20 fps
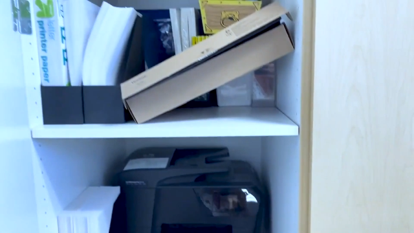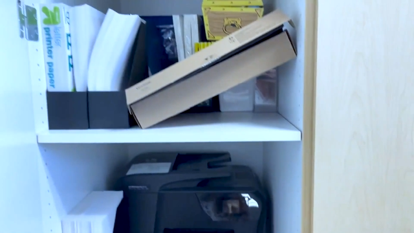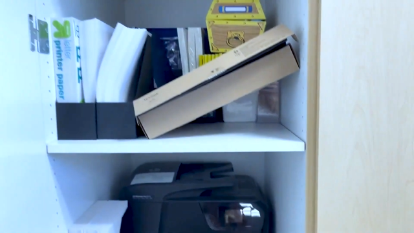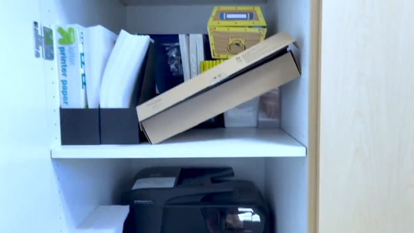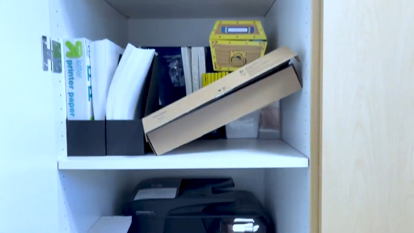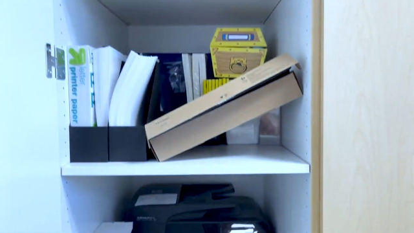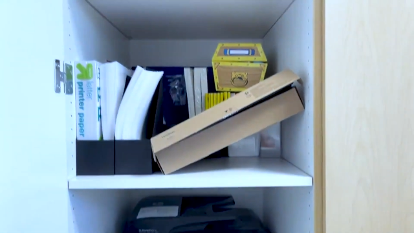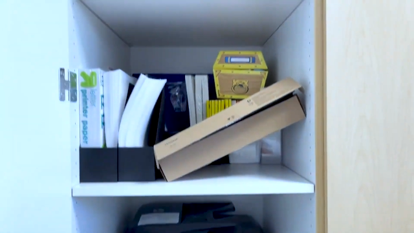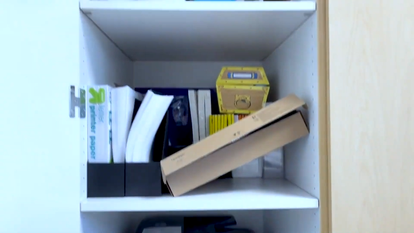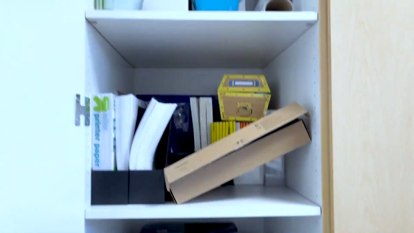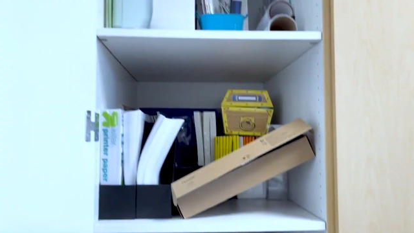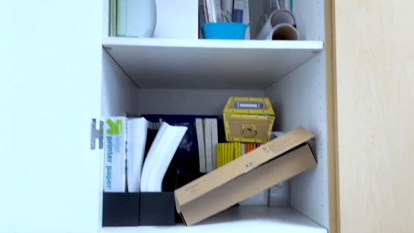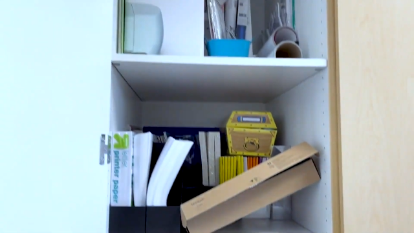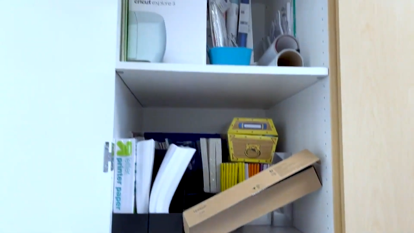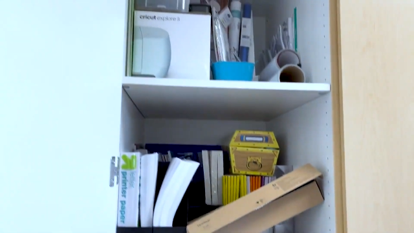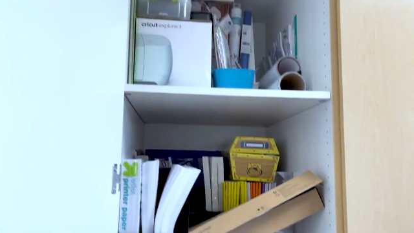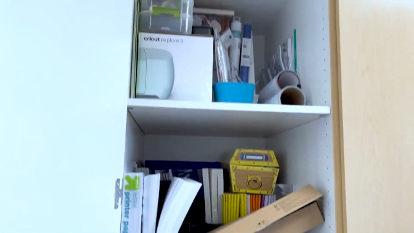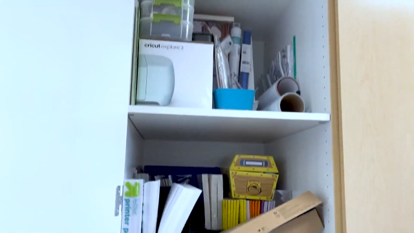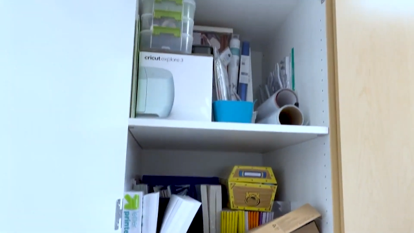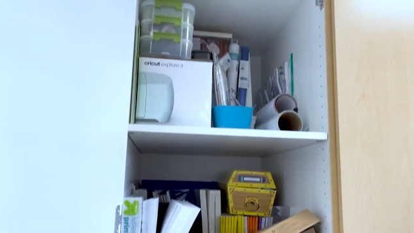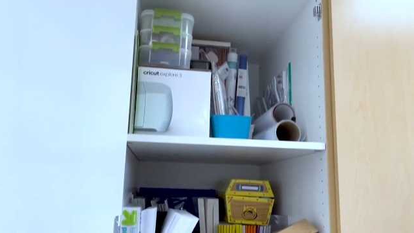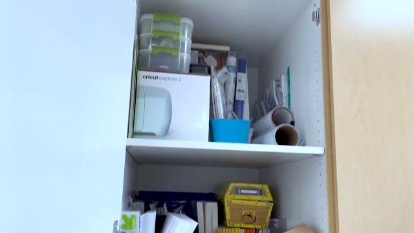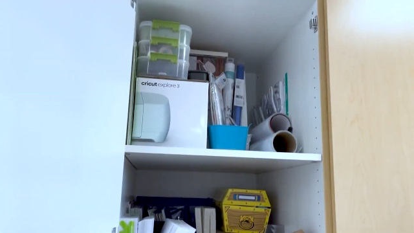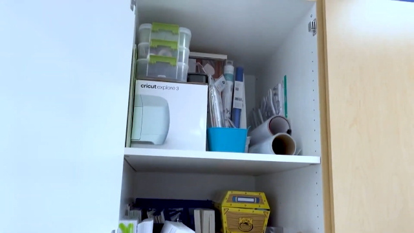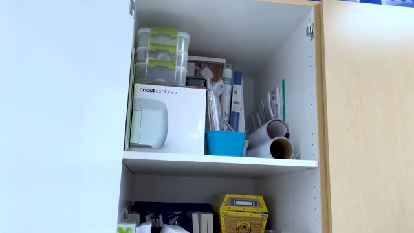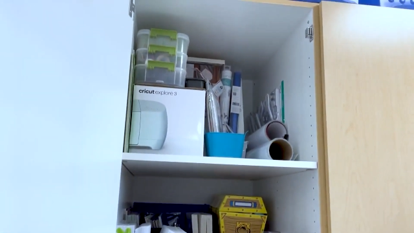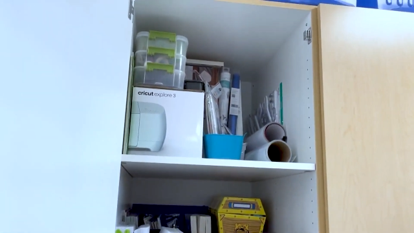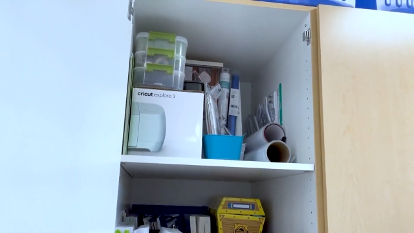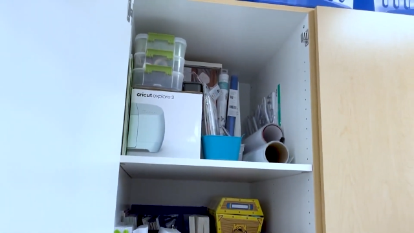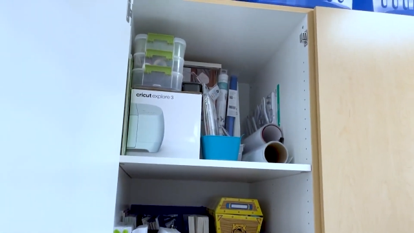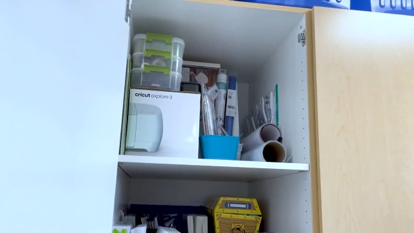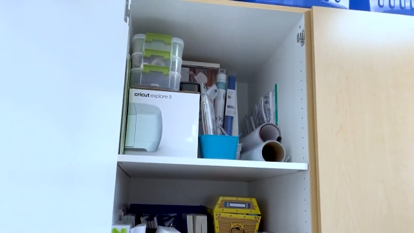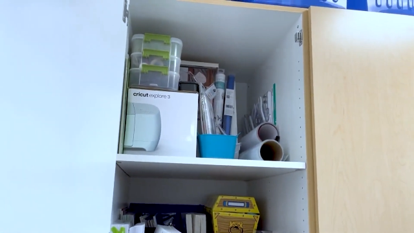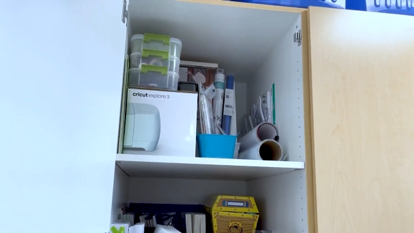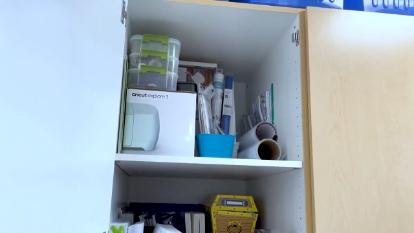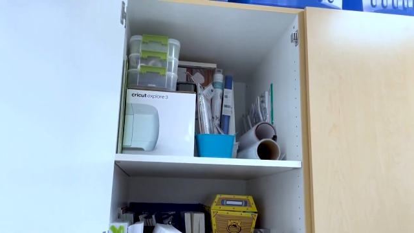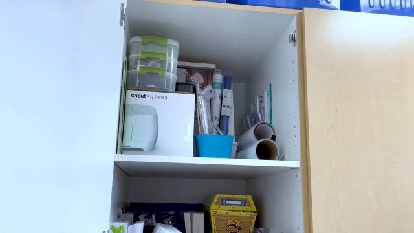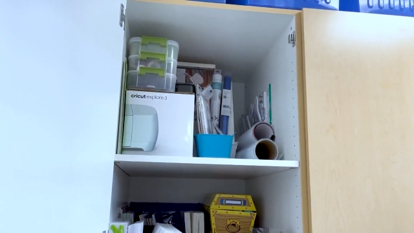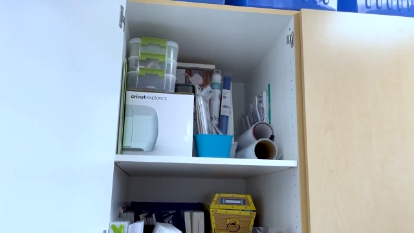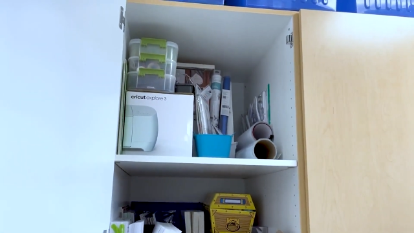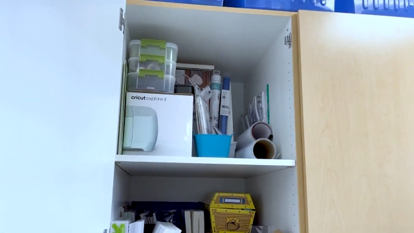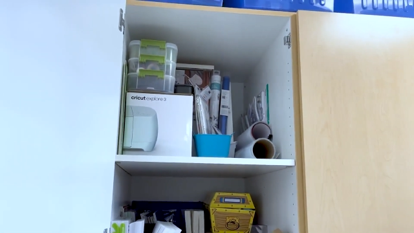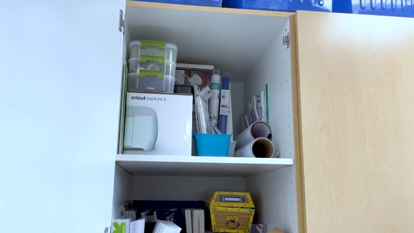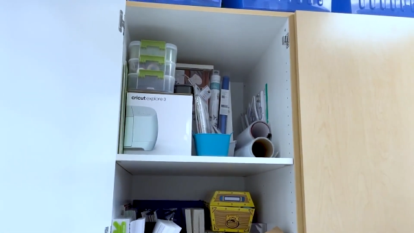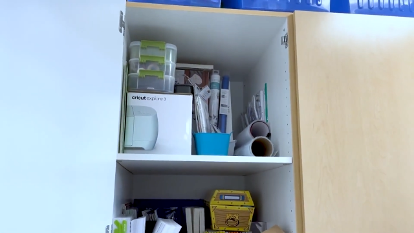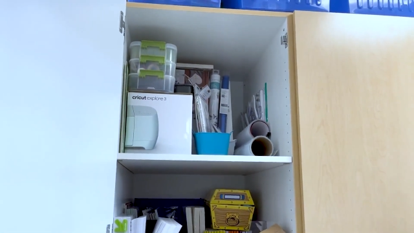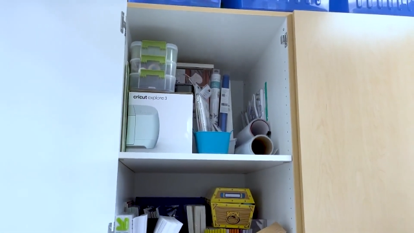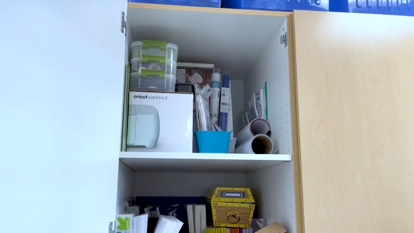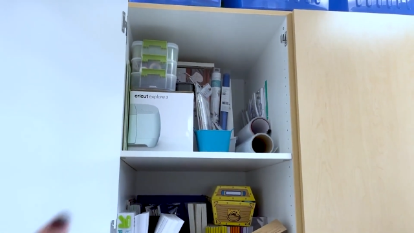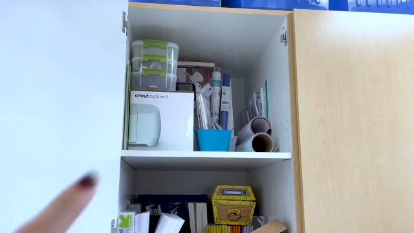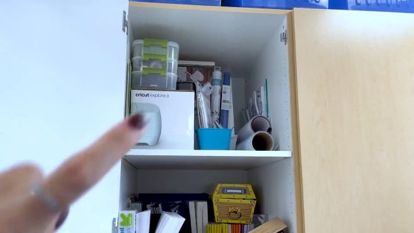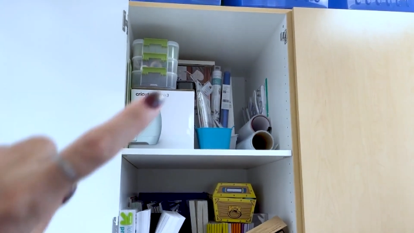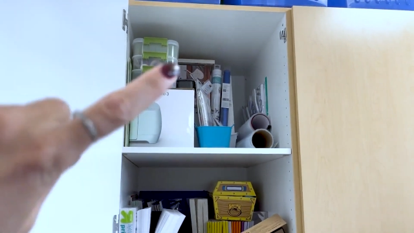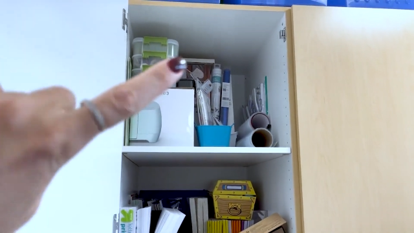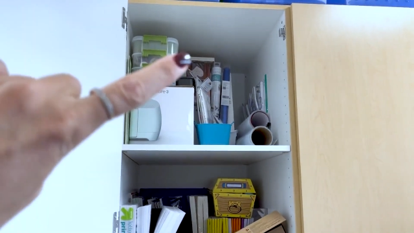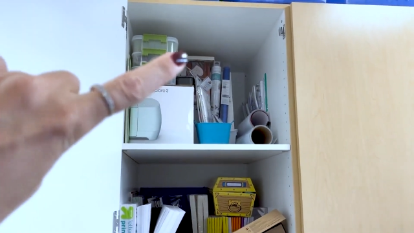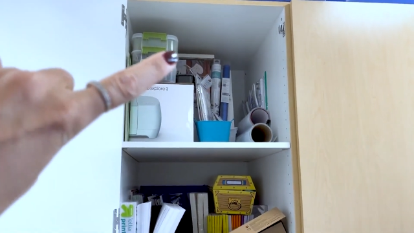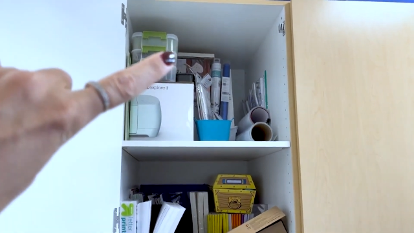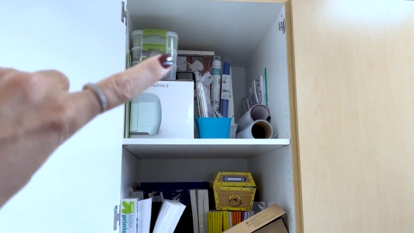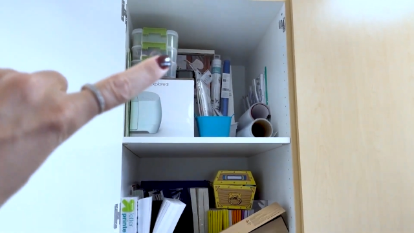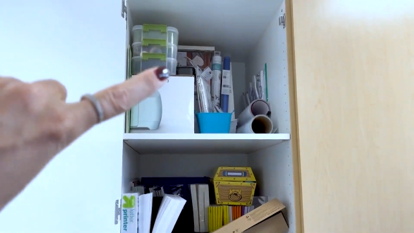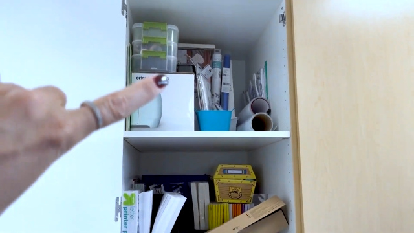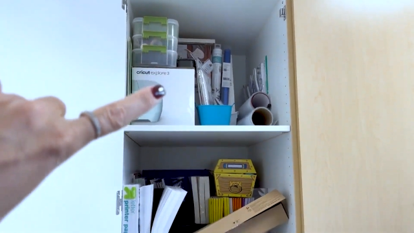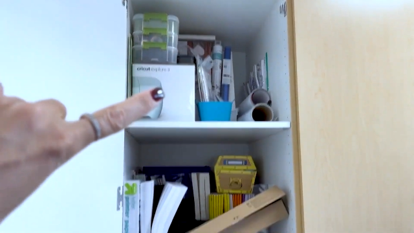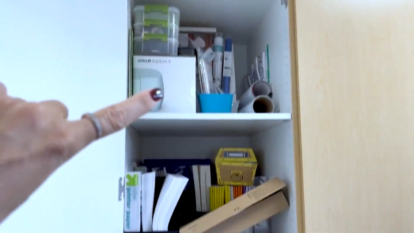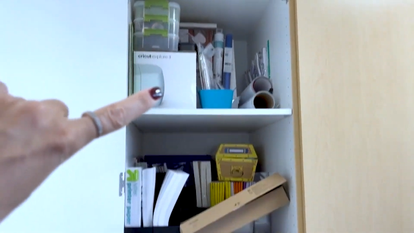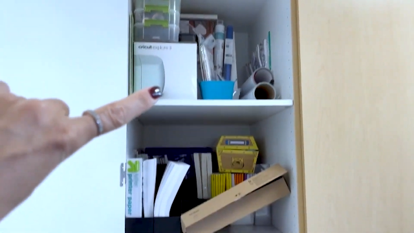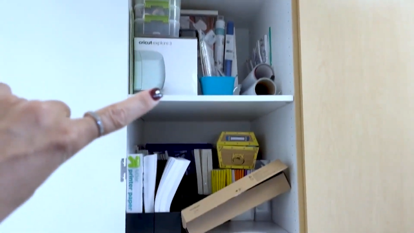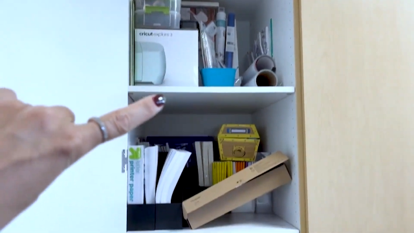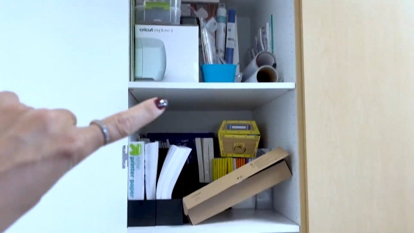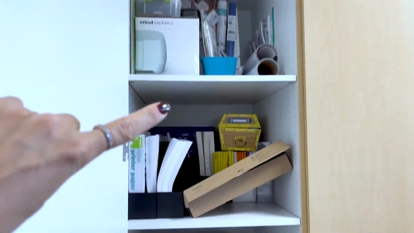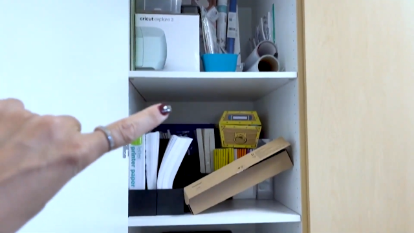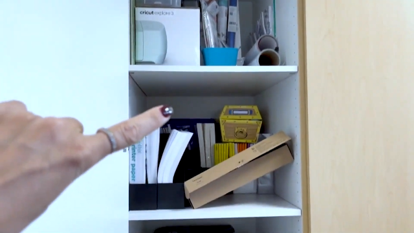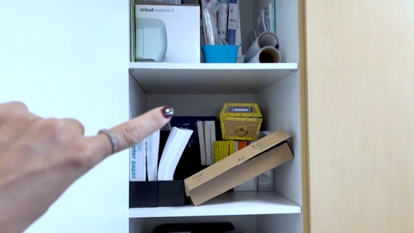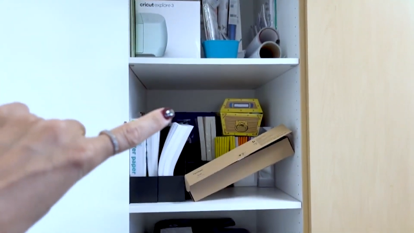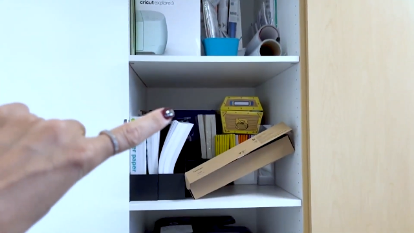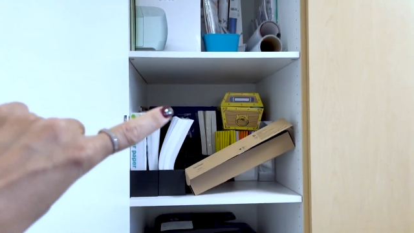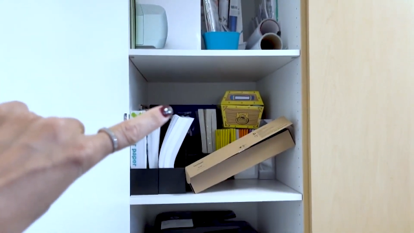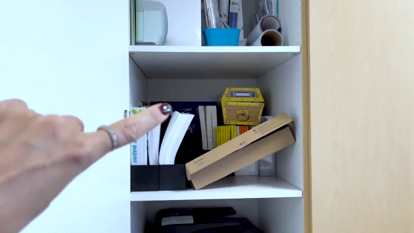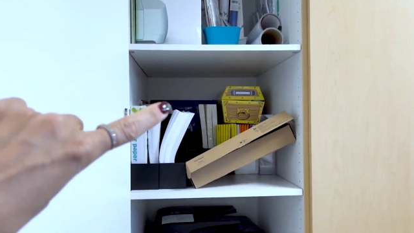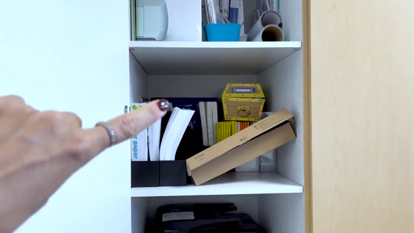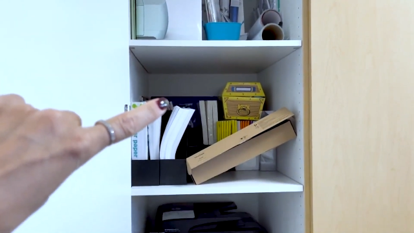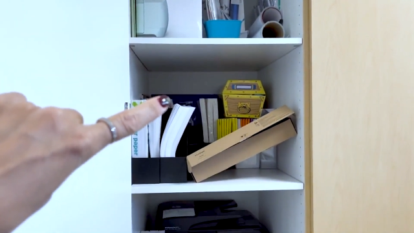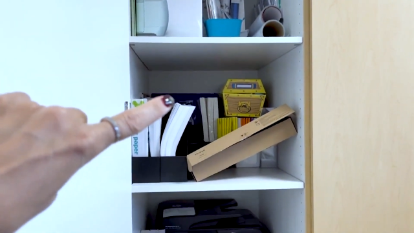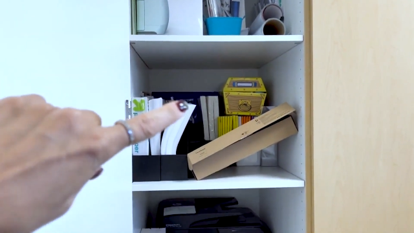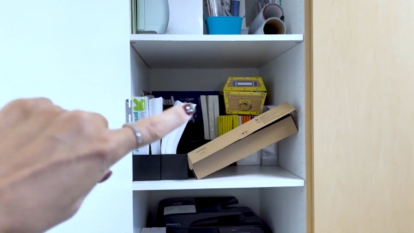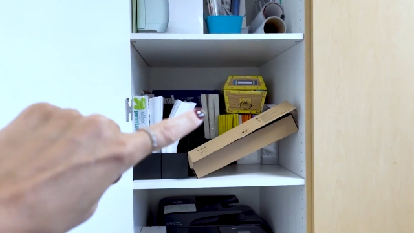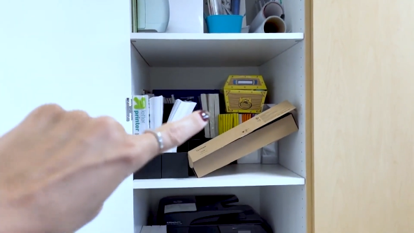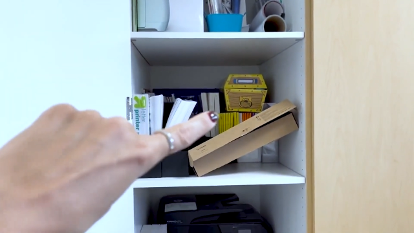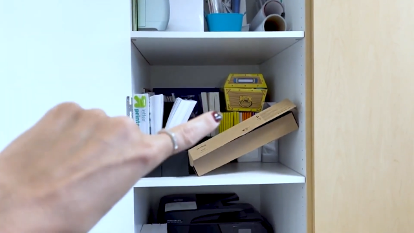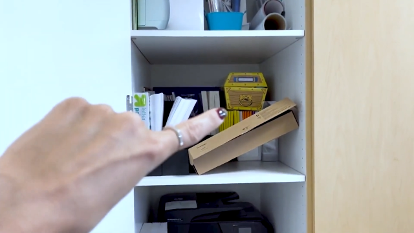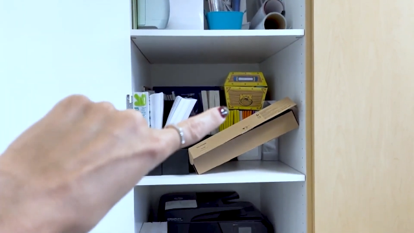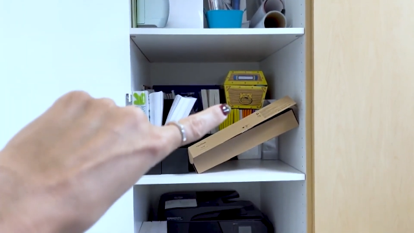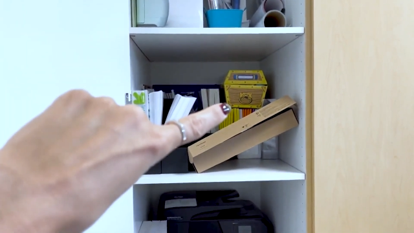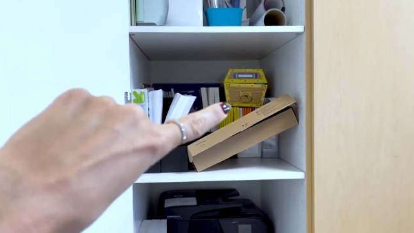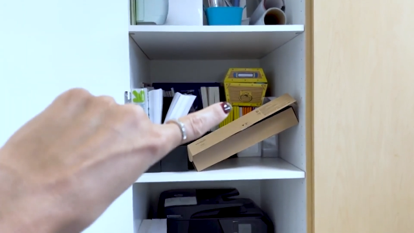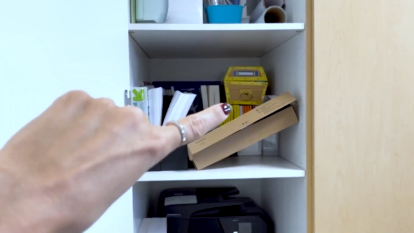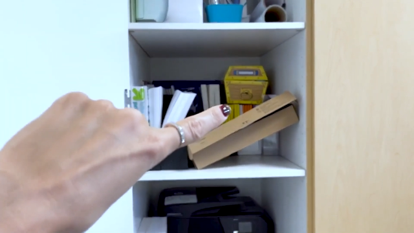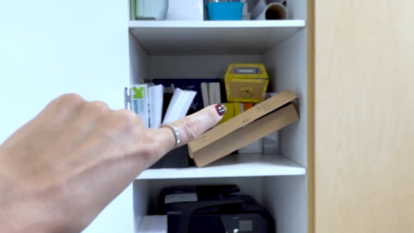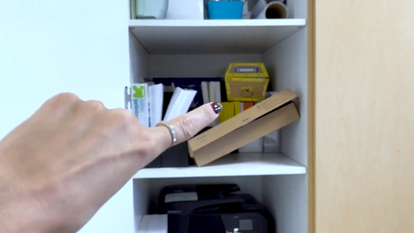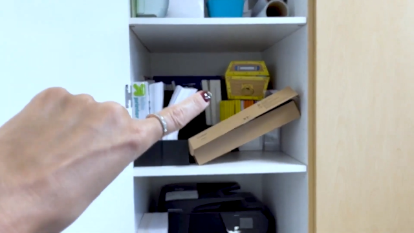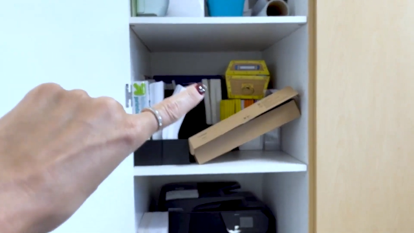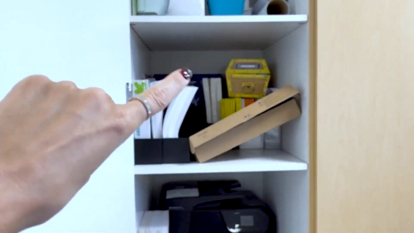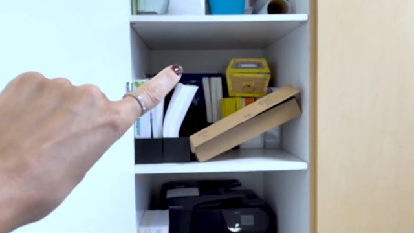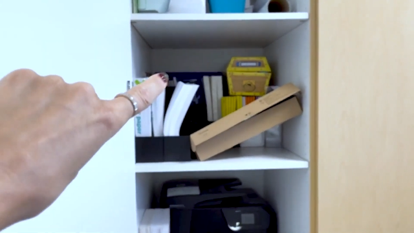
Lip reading: No face is visible, so there are no lips to read.